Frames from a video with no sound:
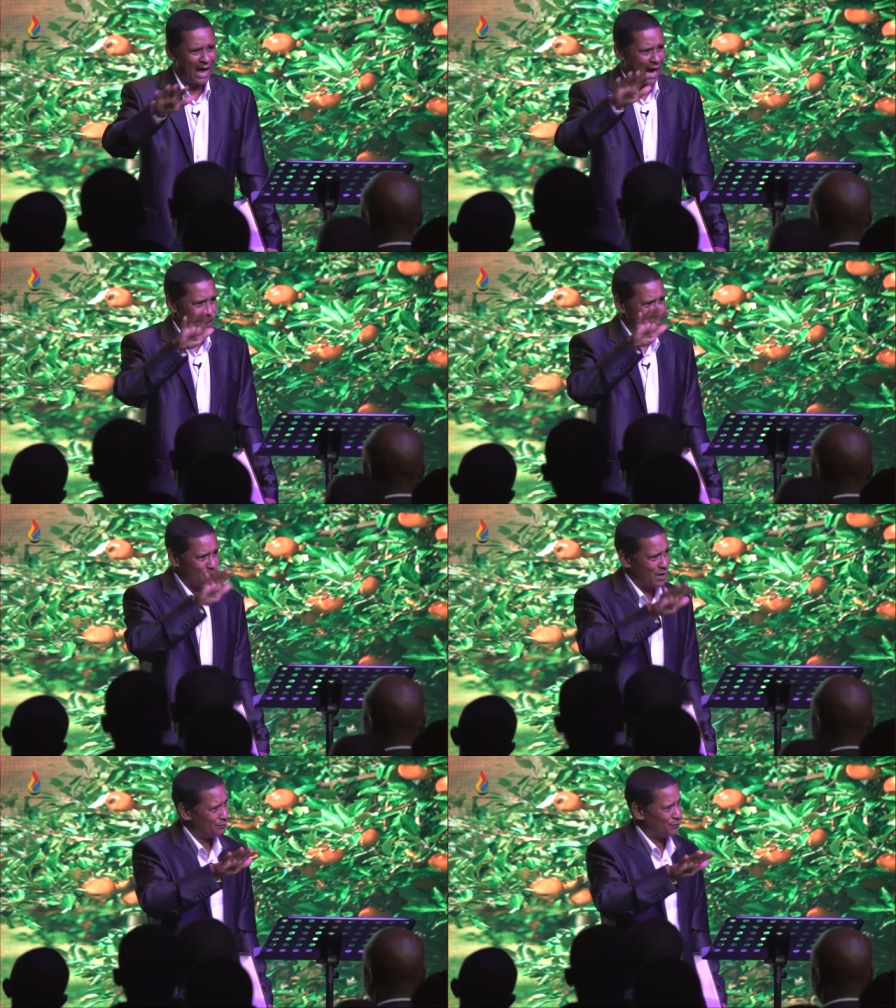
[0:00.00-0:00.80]
I
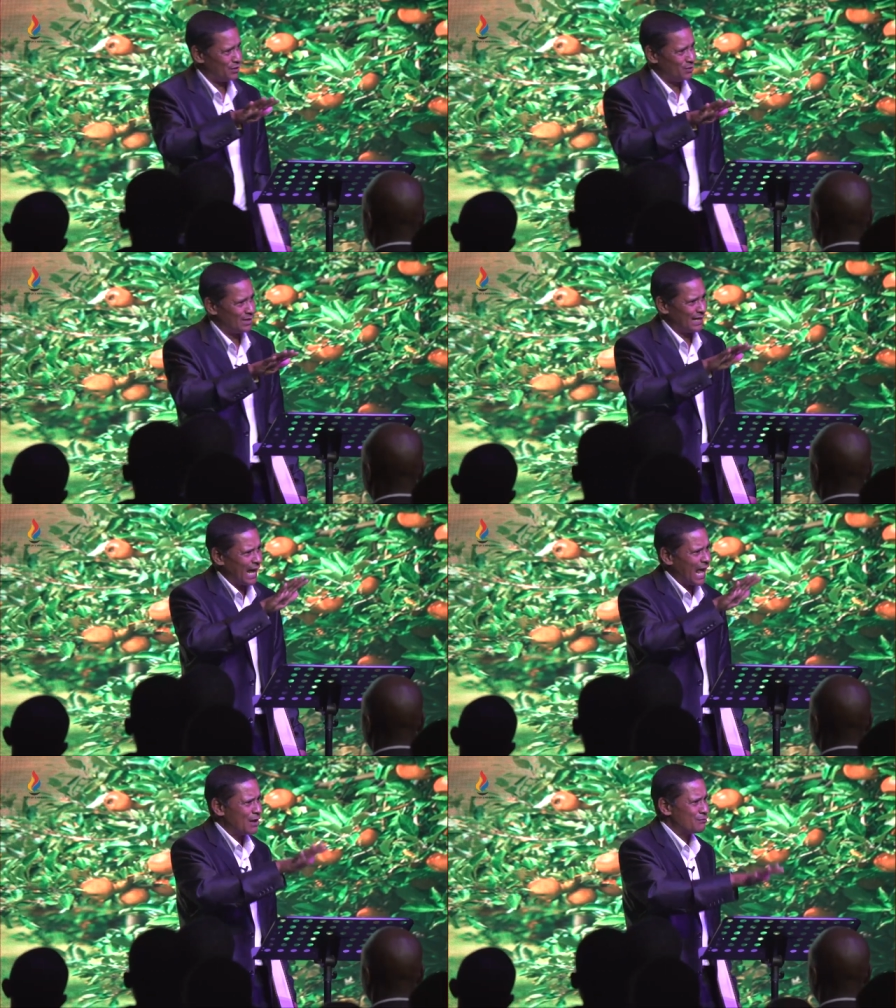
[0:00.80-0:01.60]
pray for you that
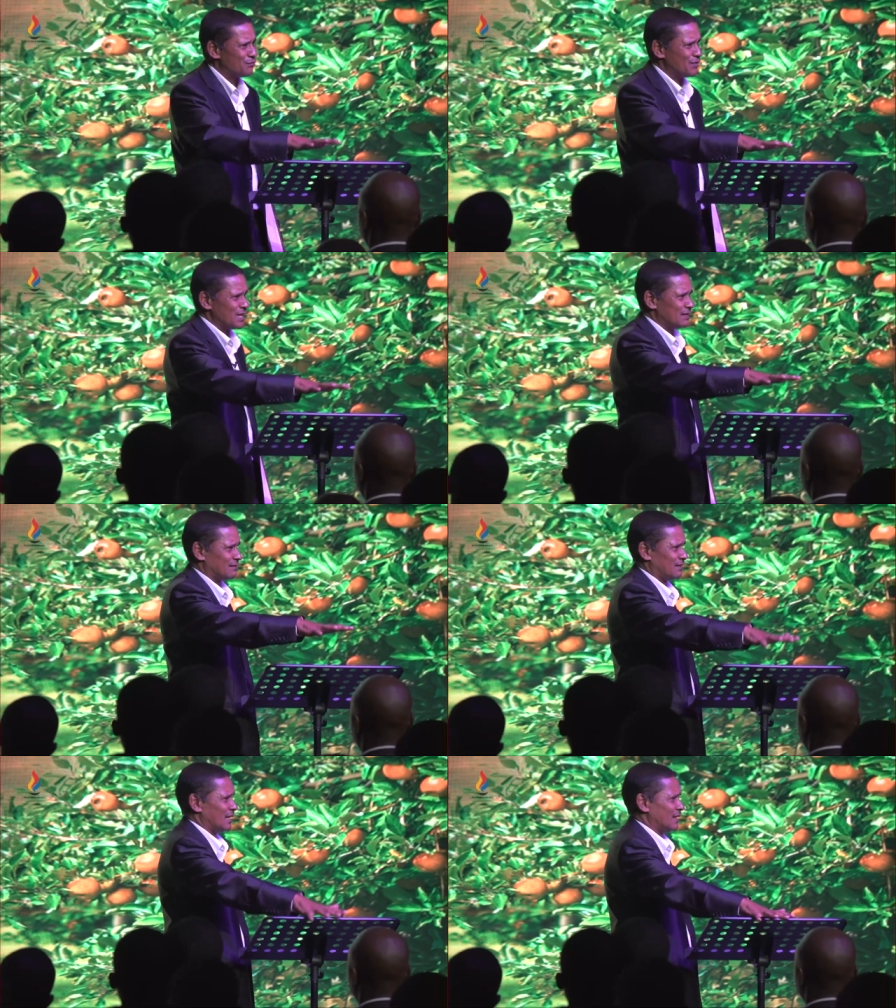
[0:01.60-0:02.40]

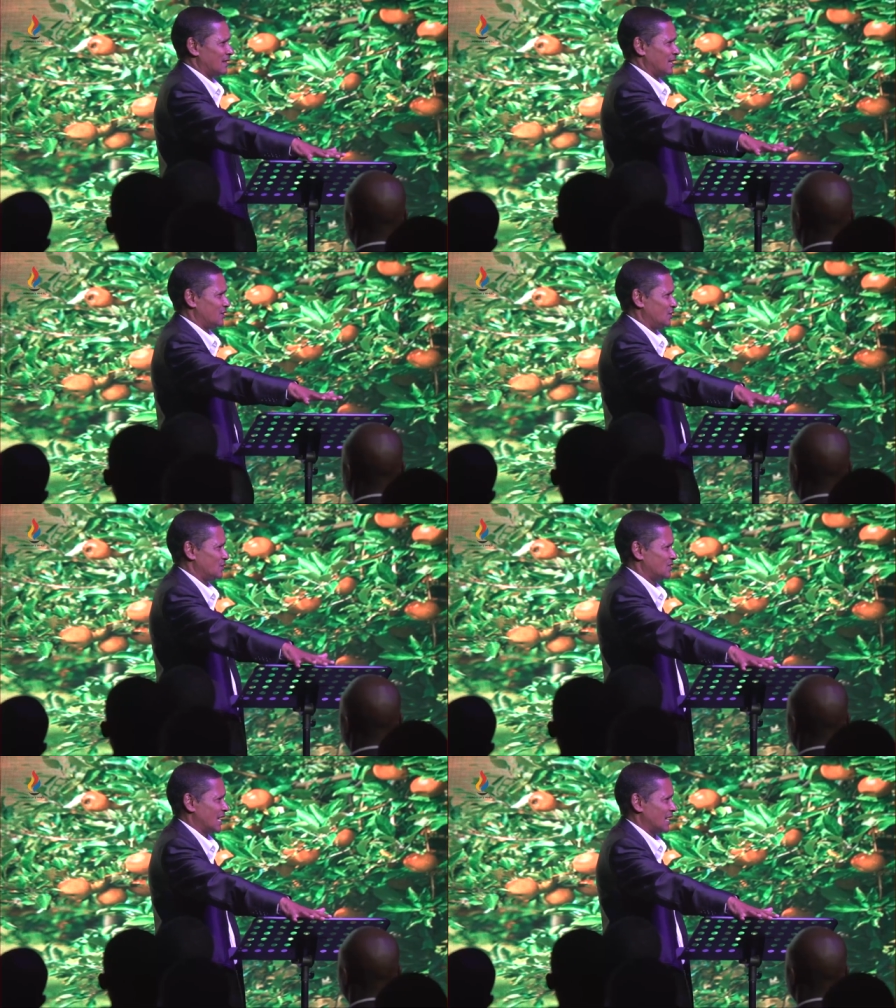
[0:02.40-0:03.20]
everything that you
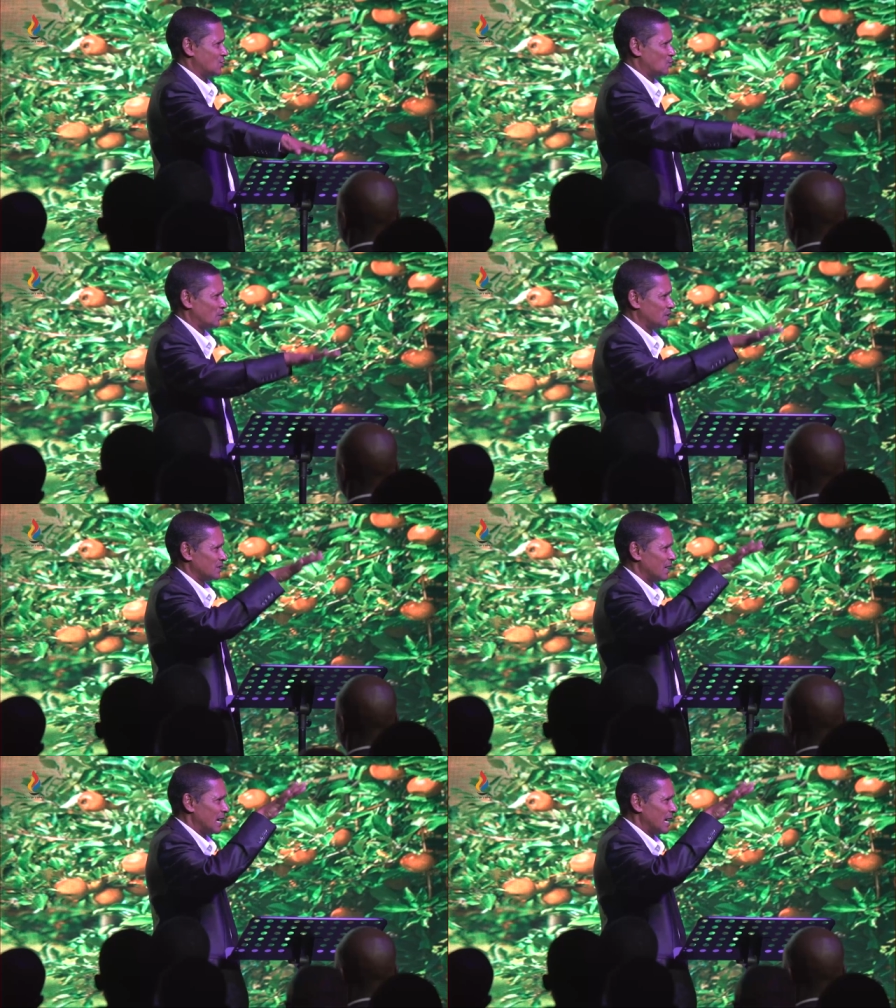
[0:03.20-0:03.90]
touch will